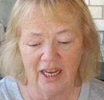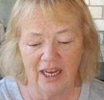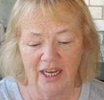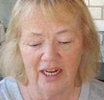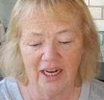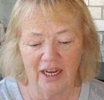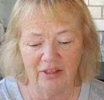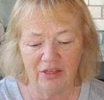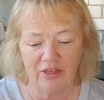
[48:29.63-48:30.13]

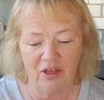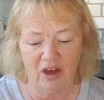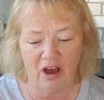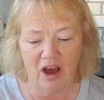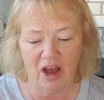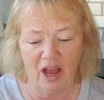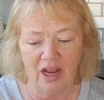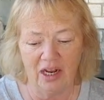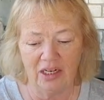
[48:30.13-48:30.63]
And I
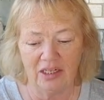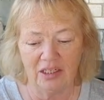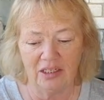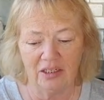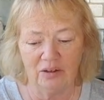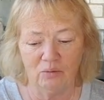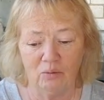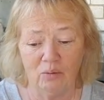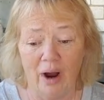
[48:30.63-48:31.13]
thought,
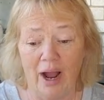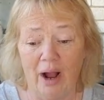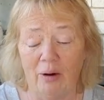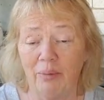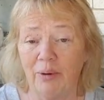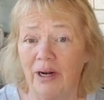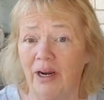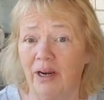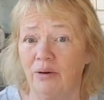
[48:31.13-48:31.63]
wow,
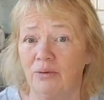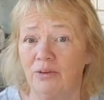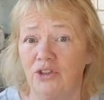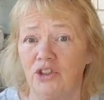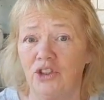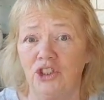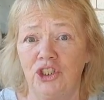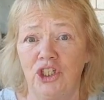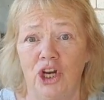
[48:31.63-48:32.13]
but I
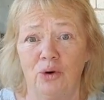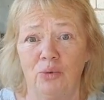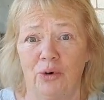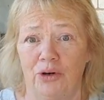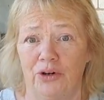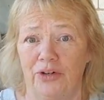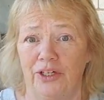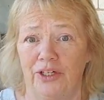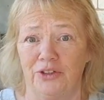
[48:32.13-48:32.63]
was
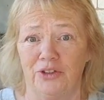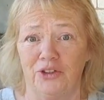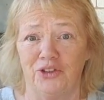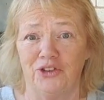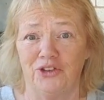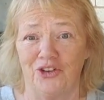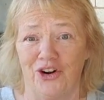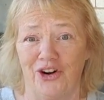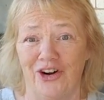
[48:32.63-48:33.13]
nowhere near as
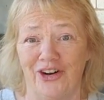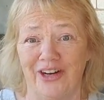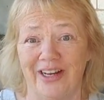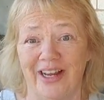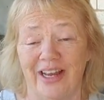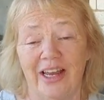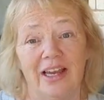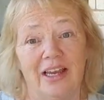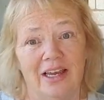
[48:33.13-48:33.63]
strong
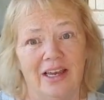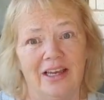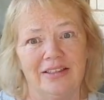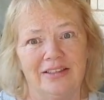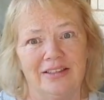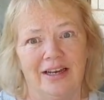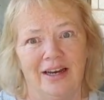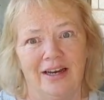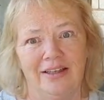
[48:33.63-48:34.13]

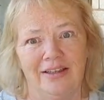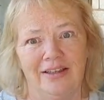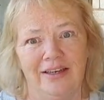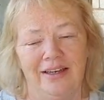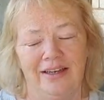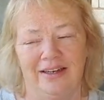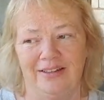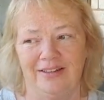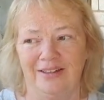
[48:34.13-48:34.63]
as
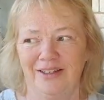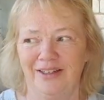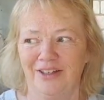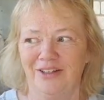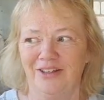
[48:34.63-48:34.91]
Kylie.